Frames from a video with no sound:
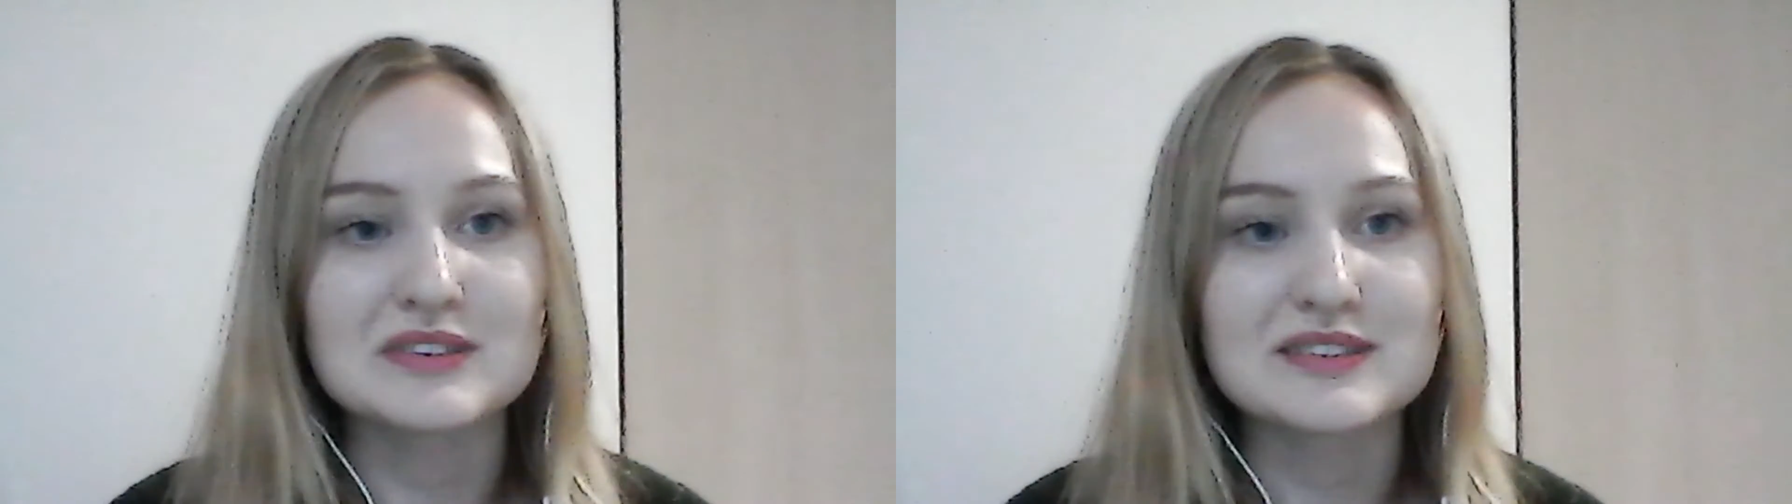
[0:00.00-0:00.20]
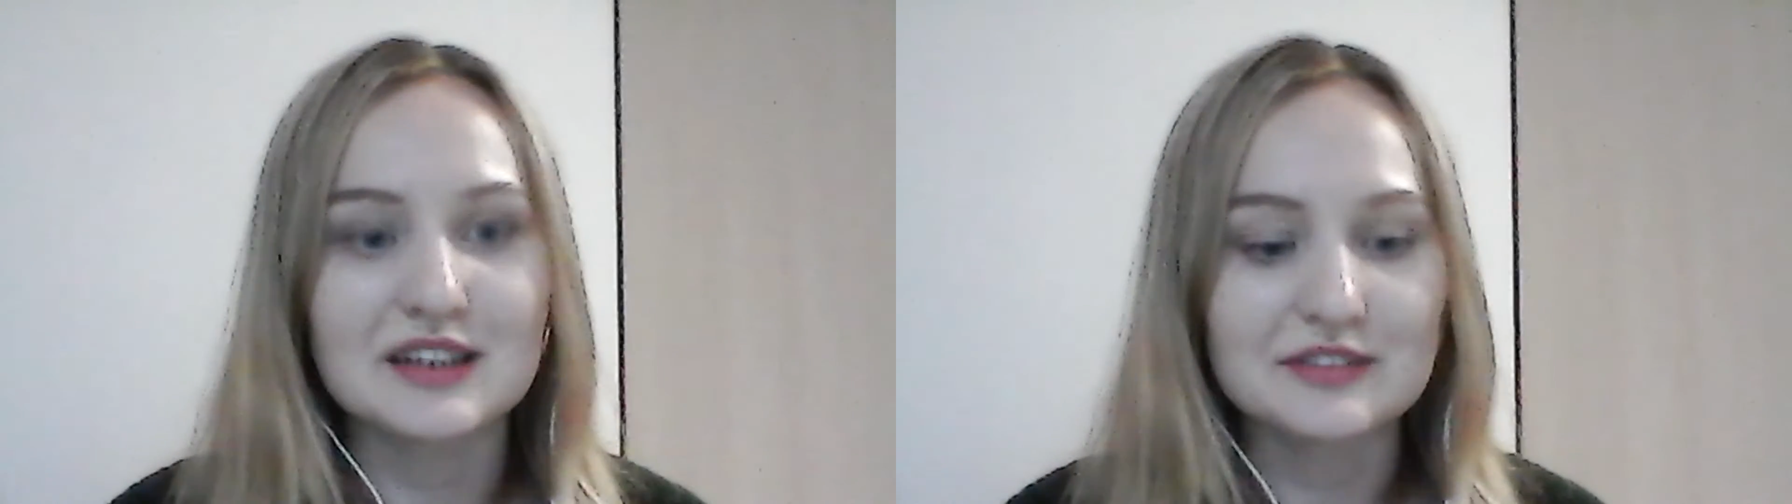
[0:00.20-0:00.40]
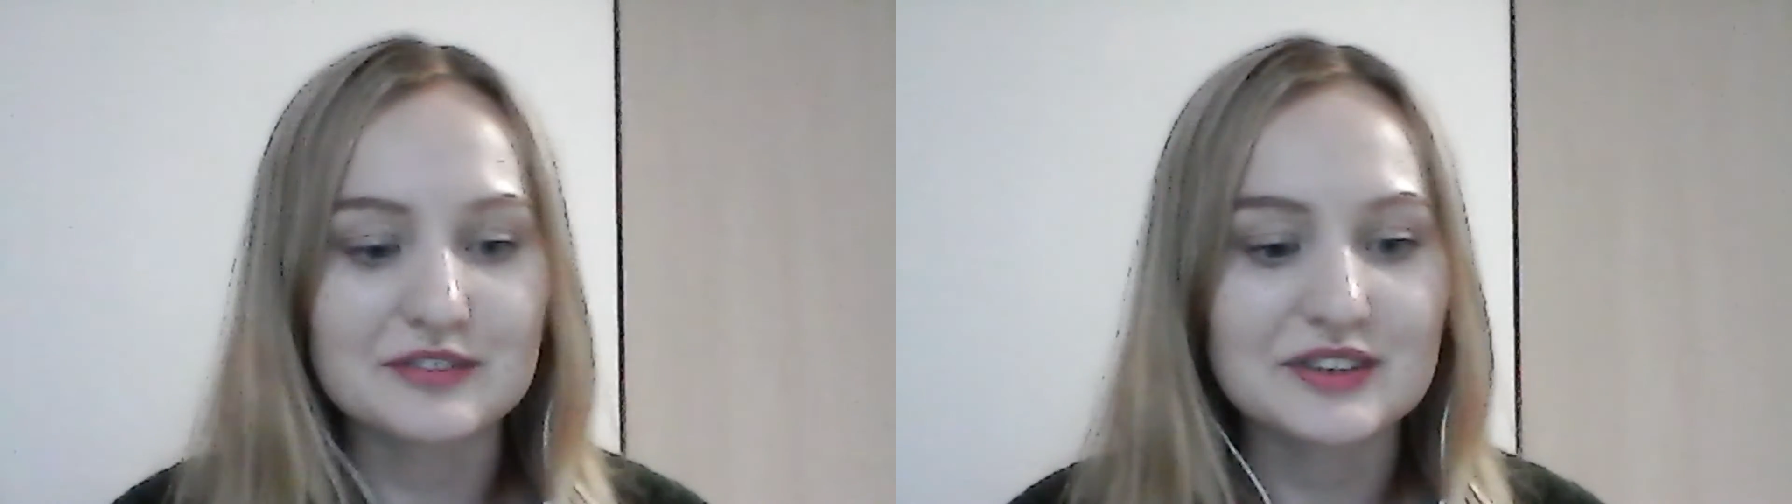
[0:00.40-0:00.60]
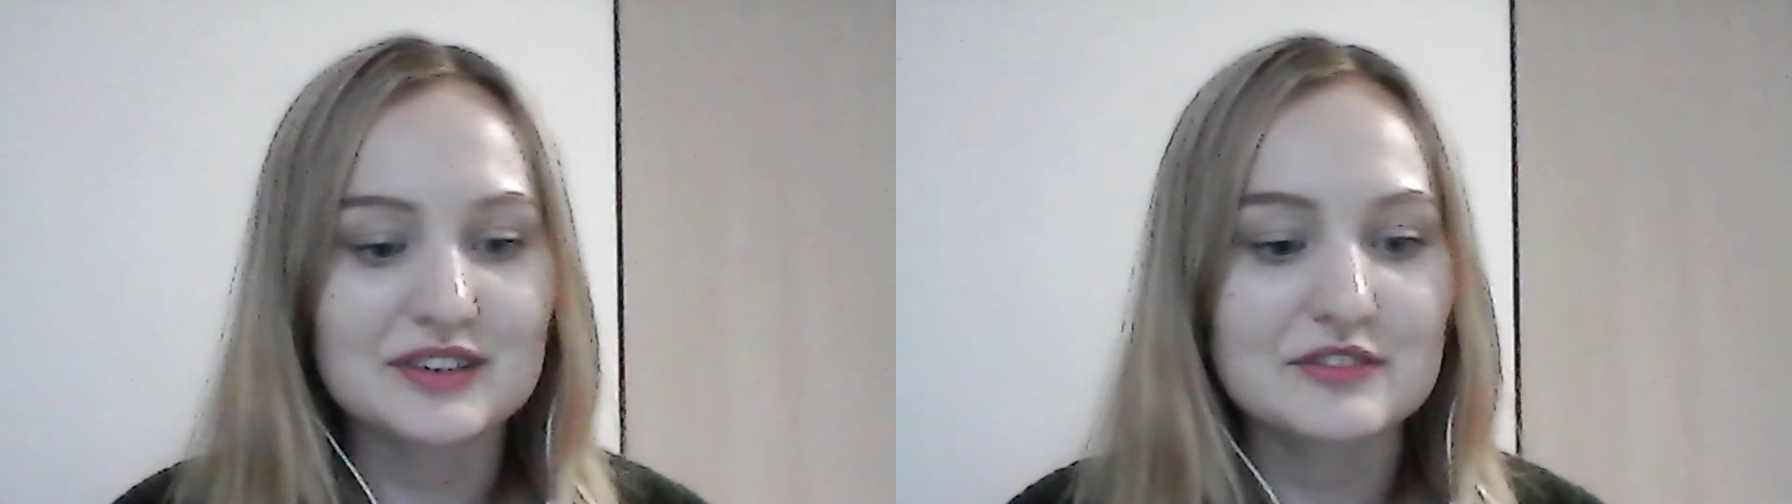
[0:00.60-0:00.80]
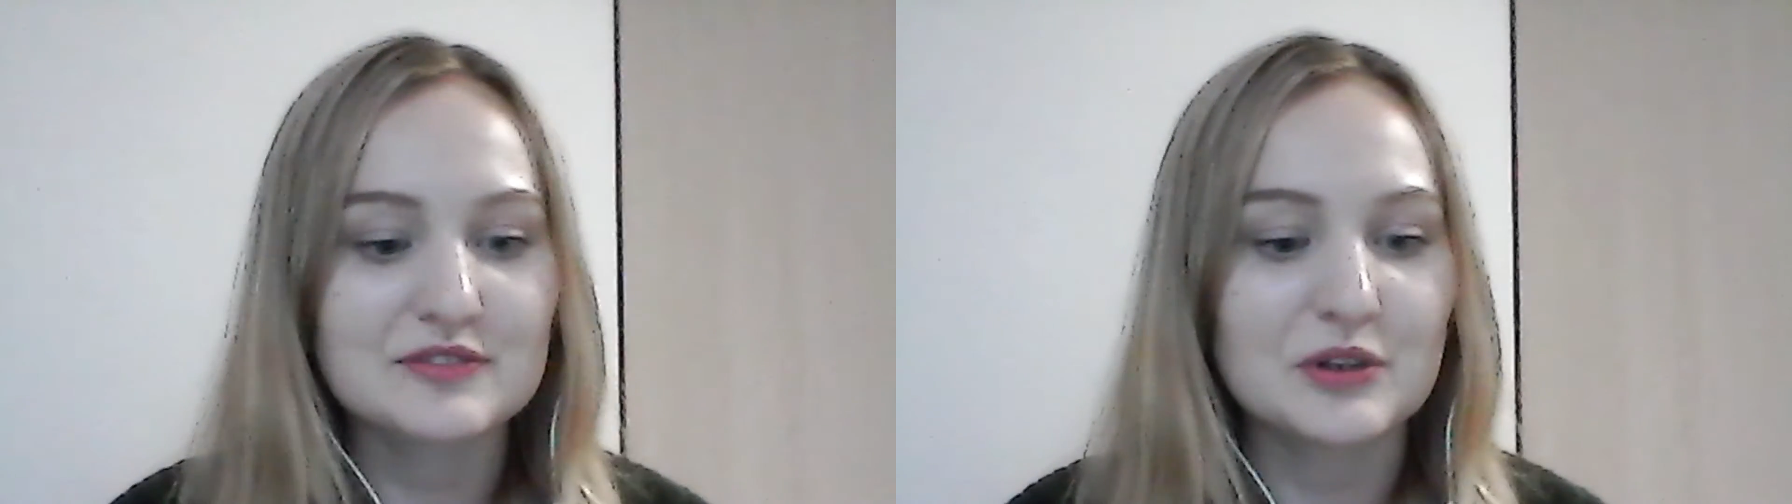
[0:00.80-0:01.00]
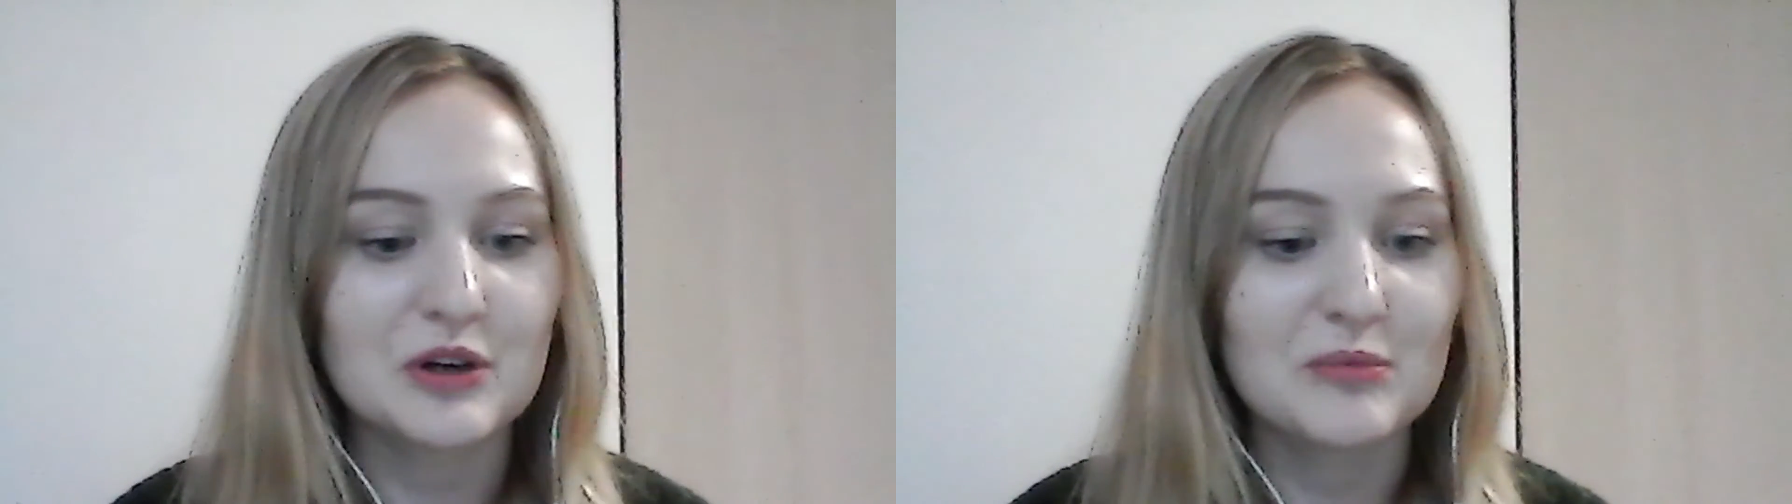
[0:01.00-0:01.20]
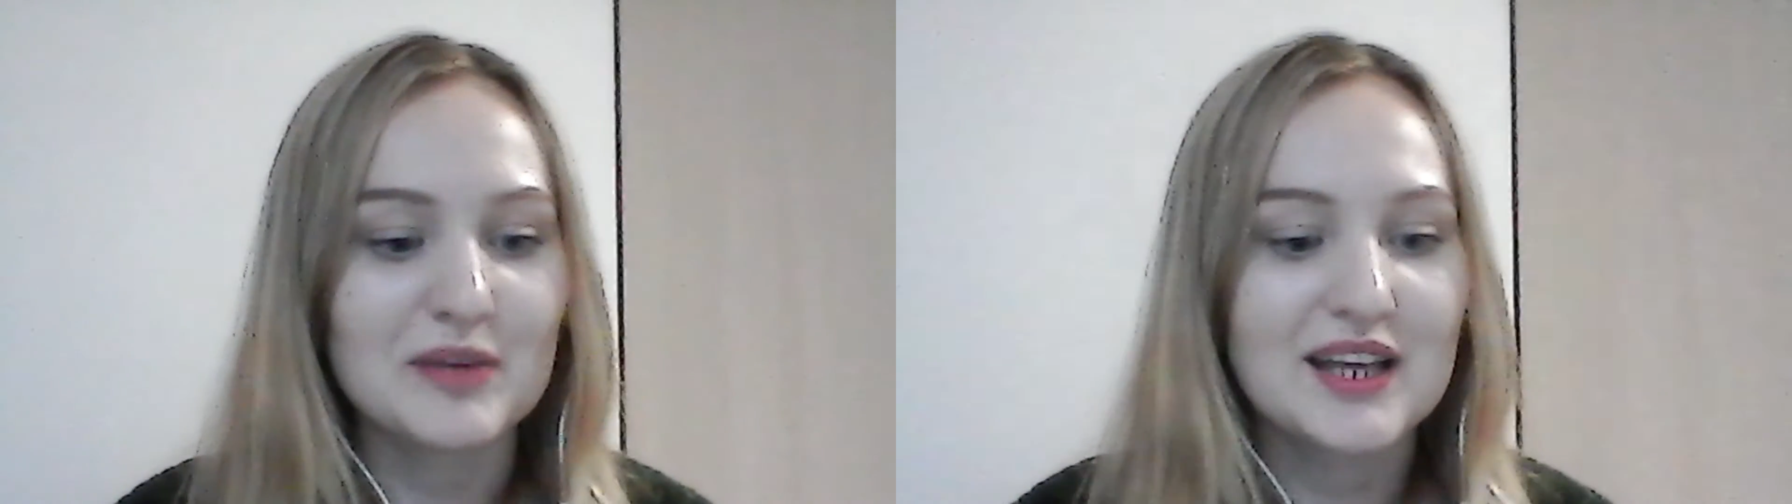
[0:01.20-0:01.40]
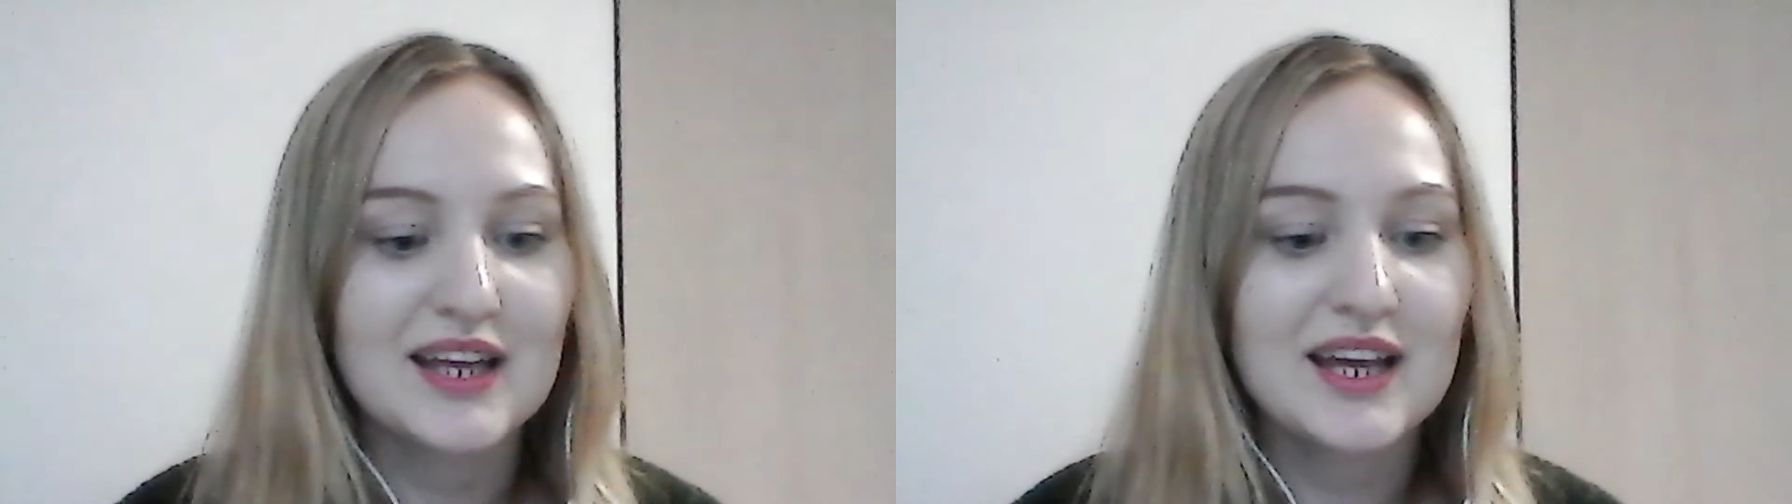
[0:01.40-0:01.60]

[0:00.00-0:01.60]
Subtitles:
suffered from